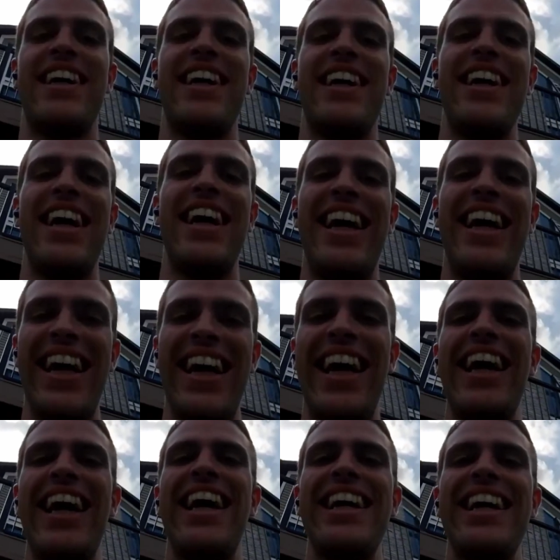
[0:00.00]
Yeah, the
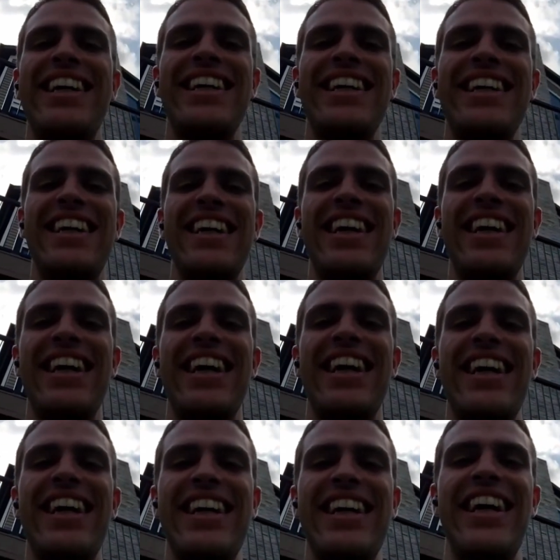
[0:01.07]
cluster, your cluster.
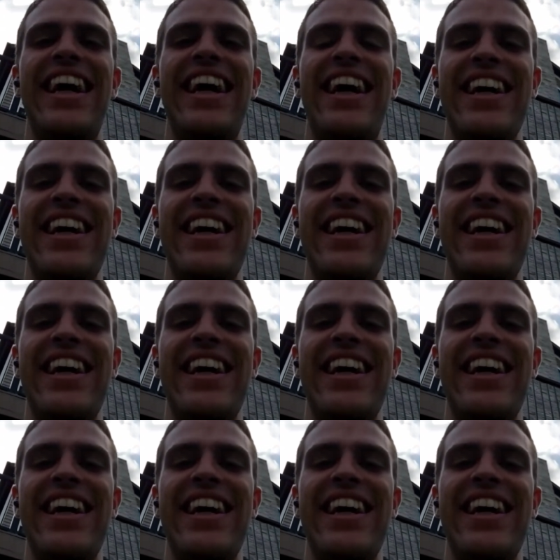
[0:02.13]
That's what